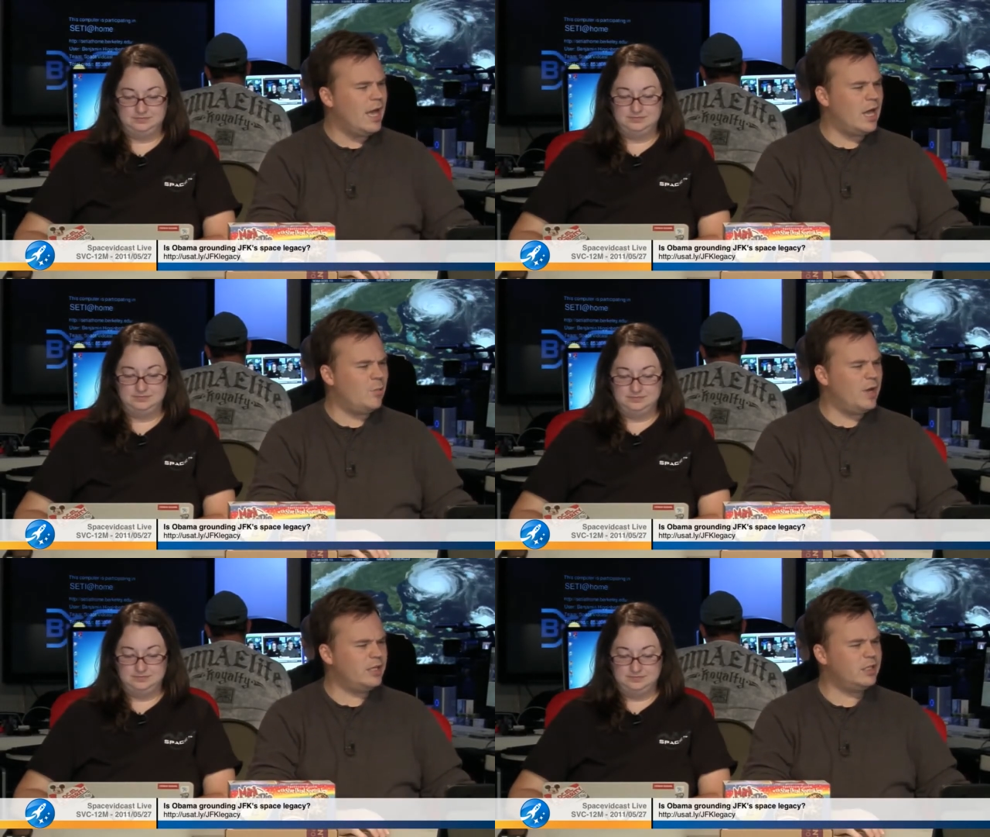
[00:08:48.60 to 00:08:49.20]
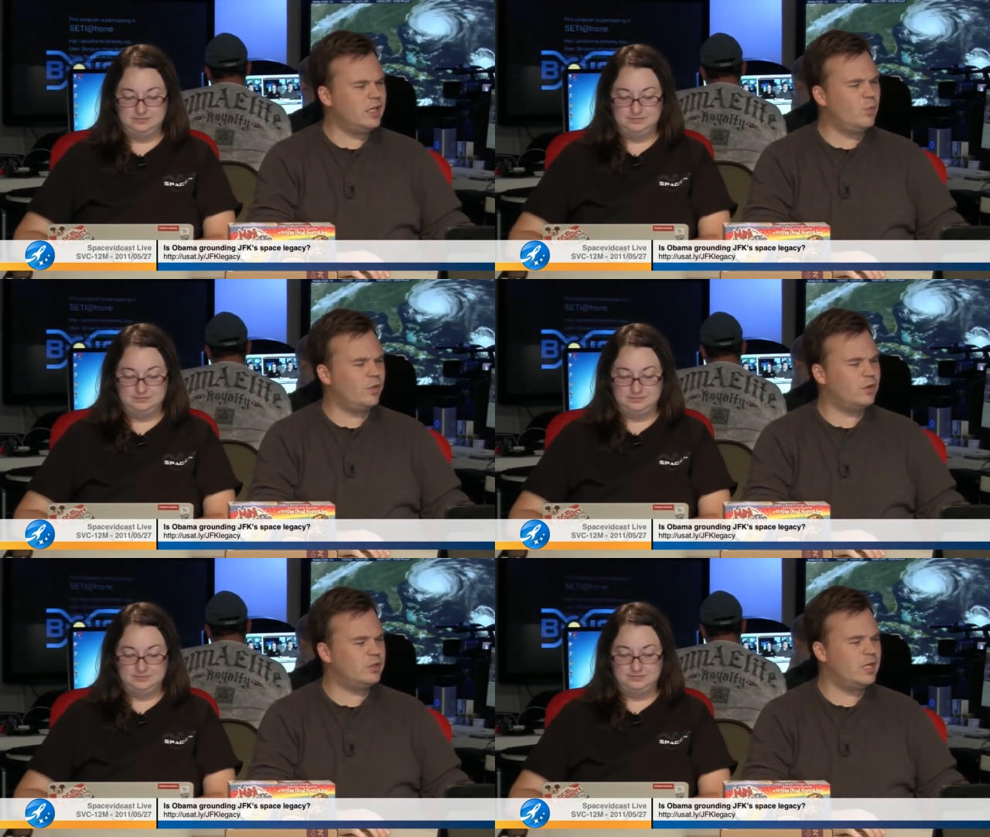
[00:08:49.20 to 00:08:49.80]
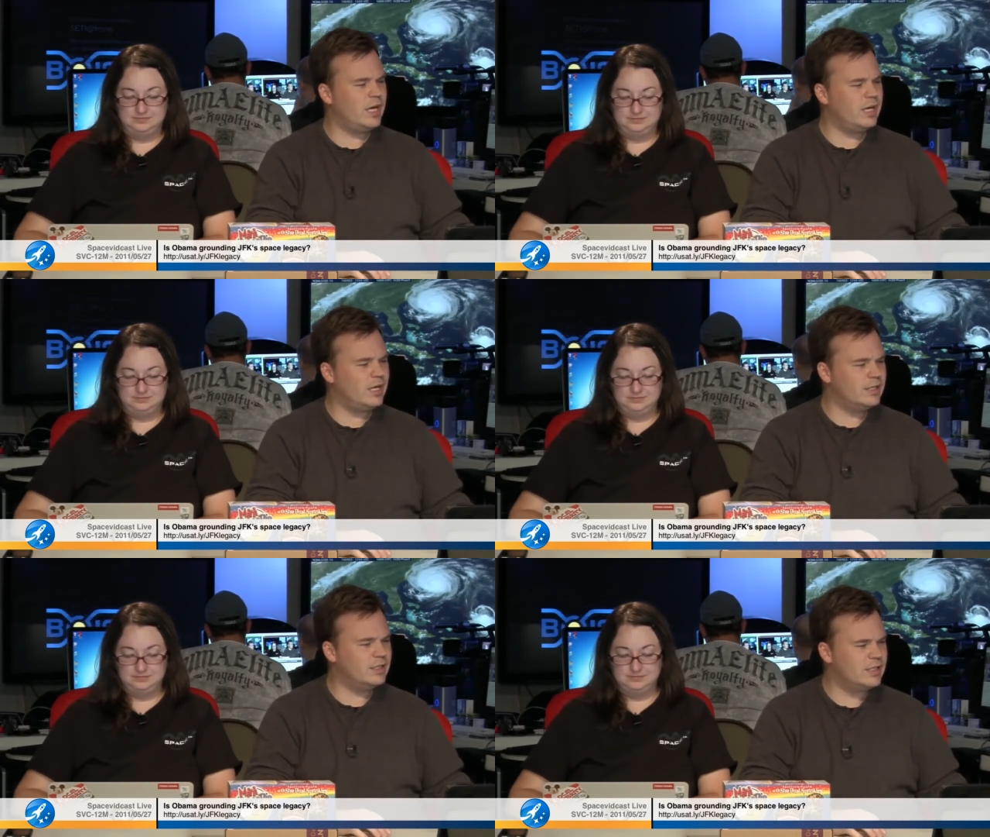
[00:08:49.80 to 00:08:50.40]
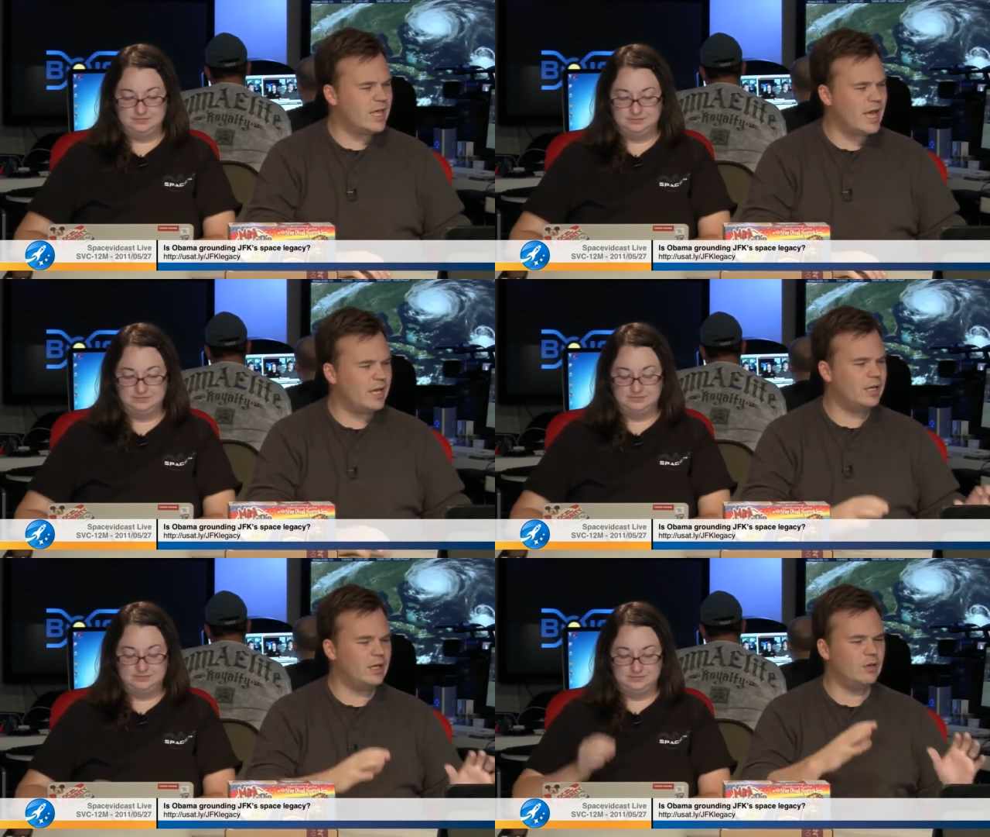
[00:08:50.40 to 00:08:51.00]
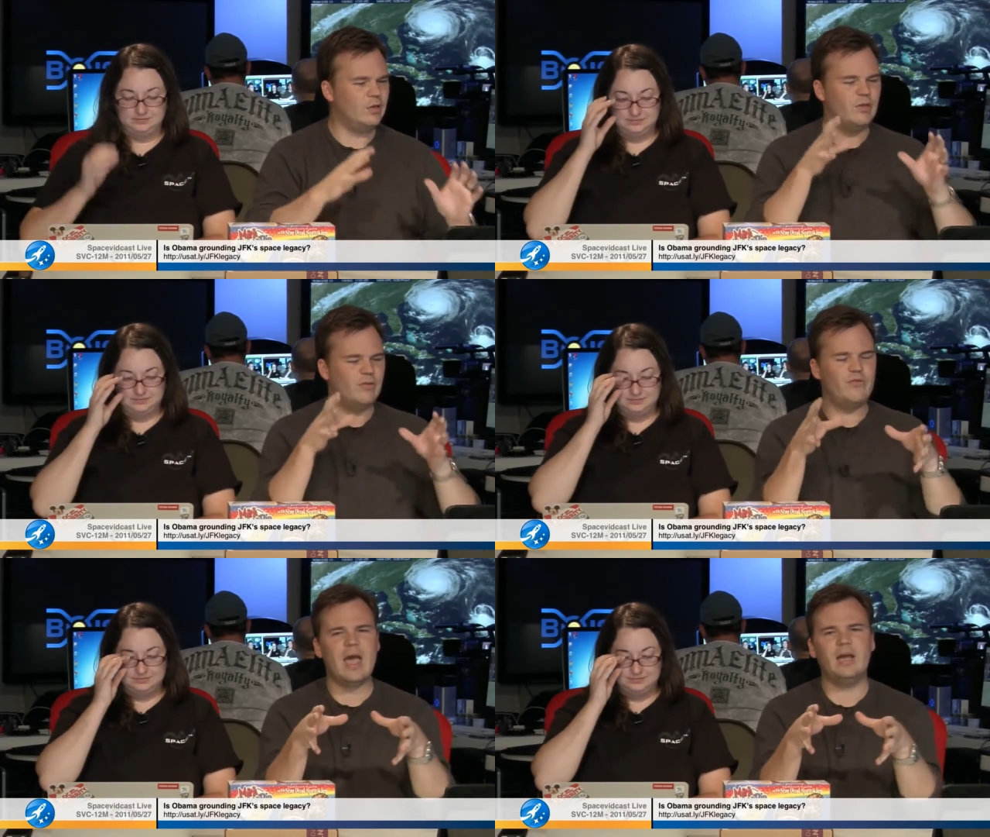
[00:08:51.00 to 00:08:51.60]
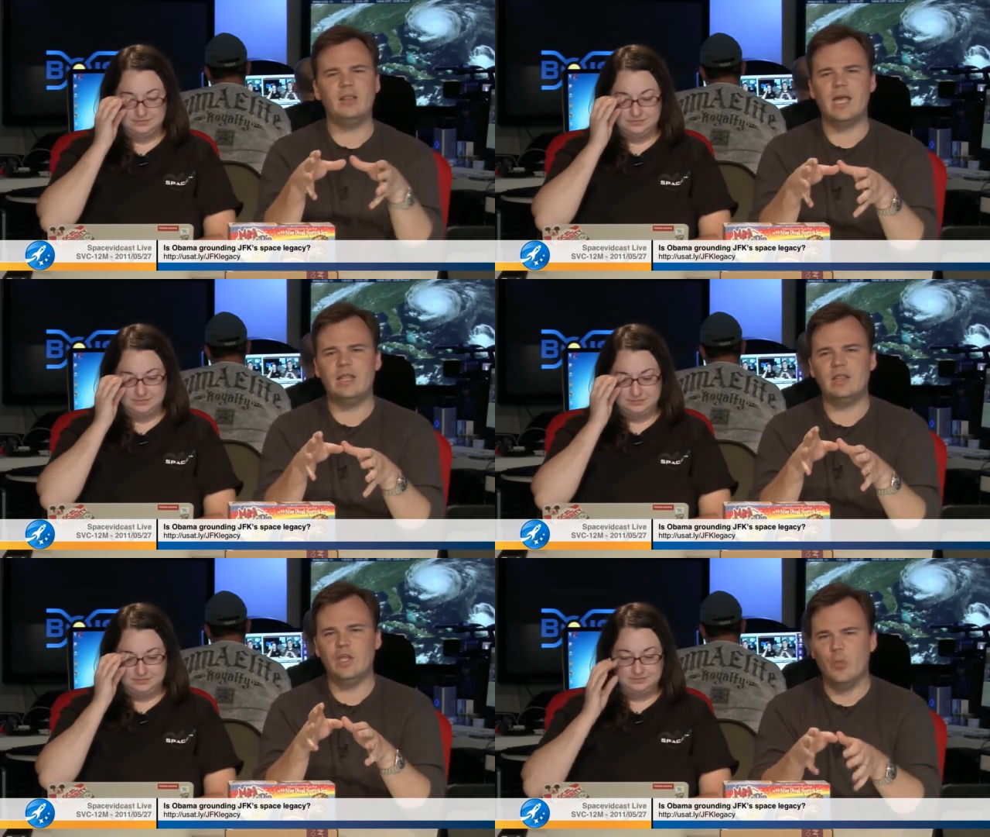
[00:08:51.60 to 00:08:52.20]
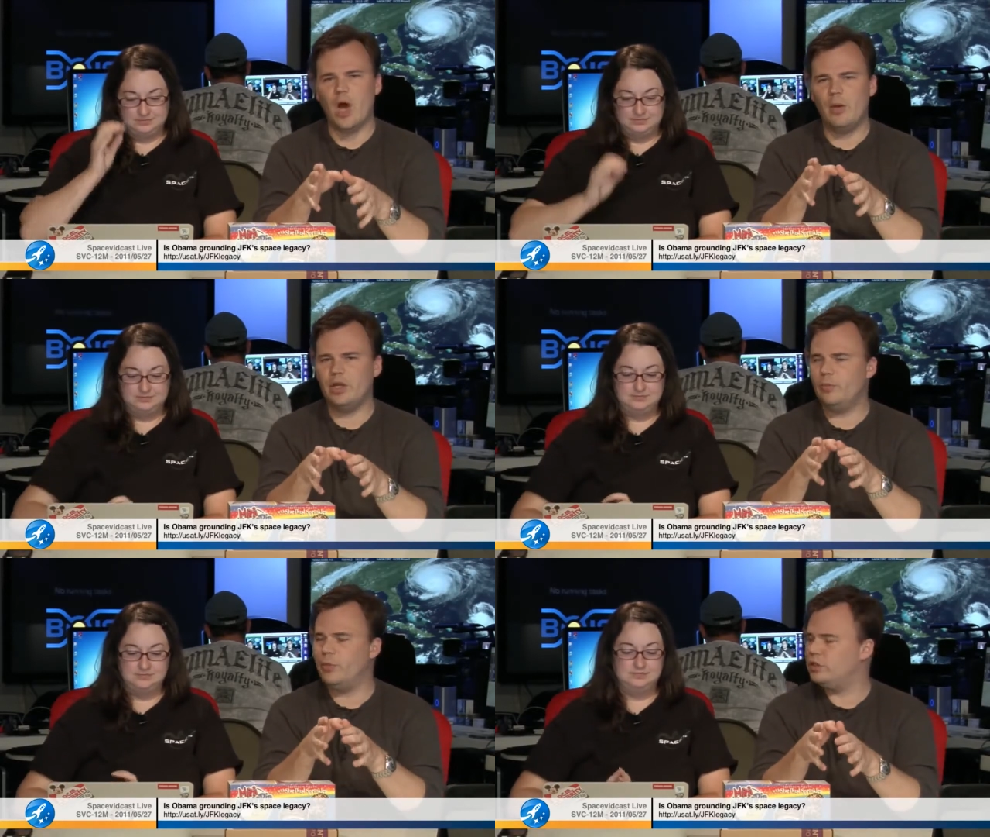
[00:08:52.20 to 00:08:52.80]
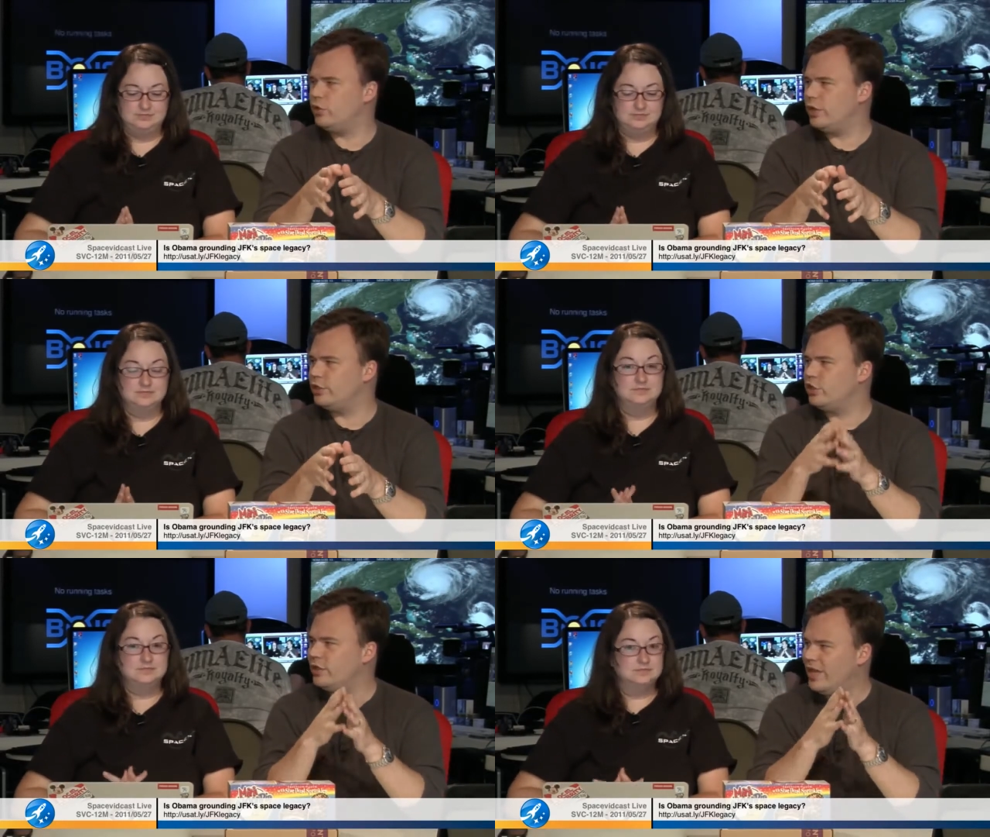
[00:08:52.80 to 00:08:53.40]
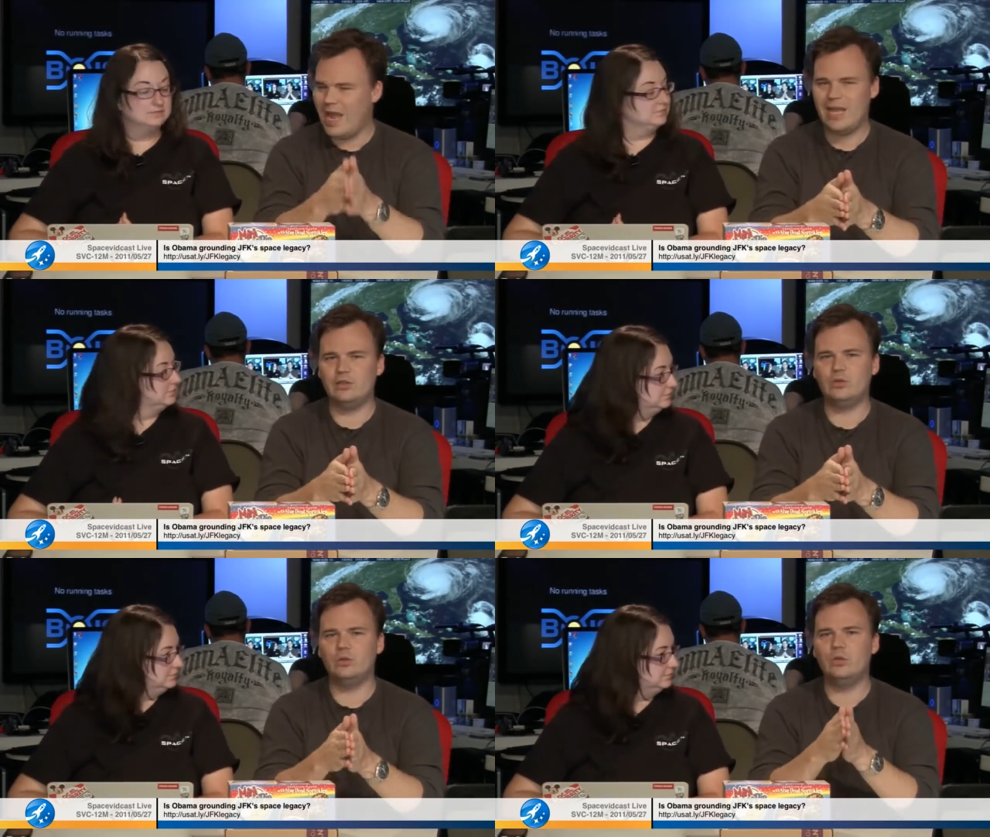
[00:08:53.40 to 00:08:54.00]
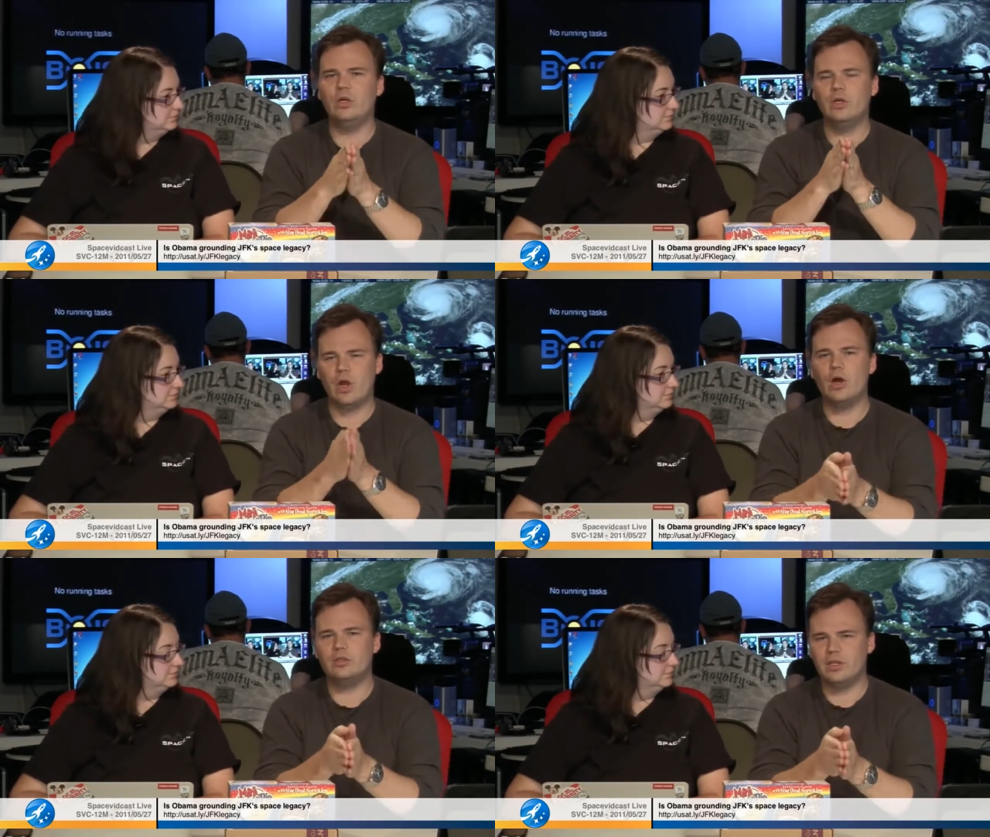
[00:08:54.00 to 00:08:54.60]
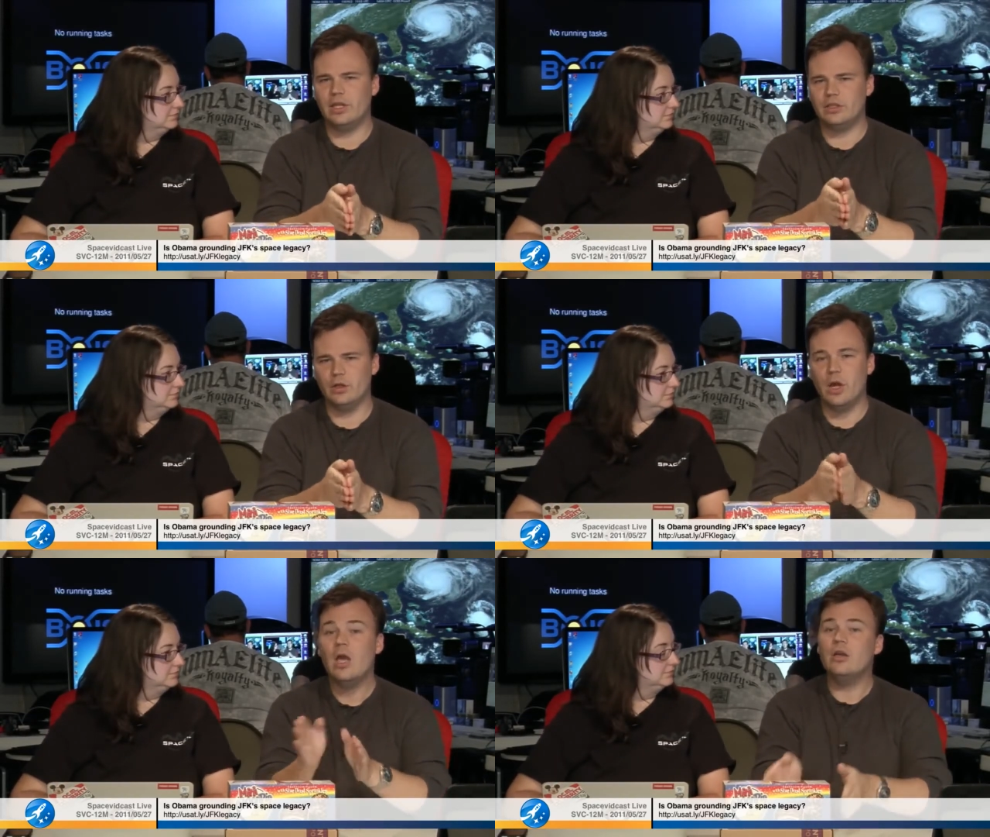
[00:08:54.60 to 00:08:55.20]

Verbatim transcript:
Speaker 1: and basically what they're saying is that the fact that the Obama administration canceled Constellation,